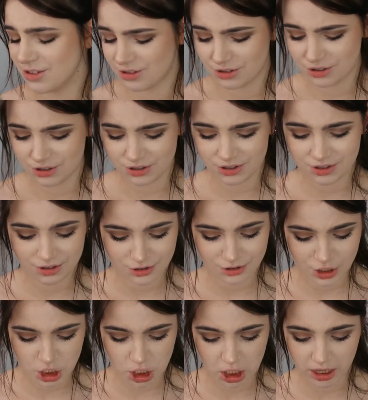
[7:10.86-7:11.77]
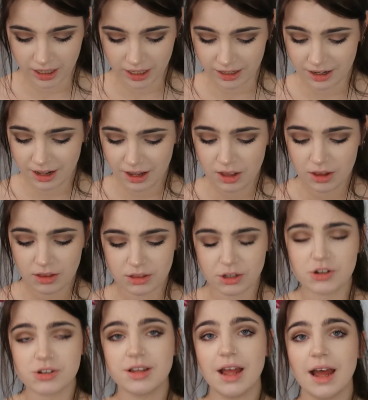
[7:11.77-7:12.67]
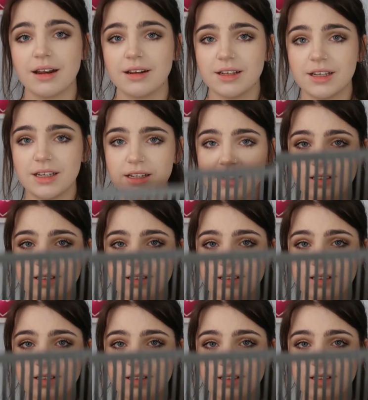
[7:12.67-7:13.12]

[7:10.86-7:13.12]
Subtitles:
just chilling. They're just handy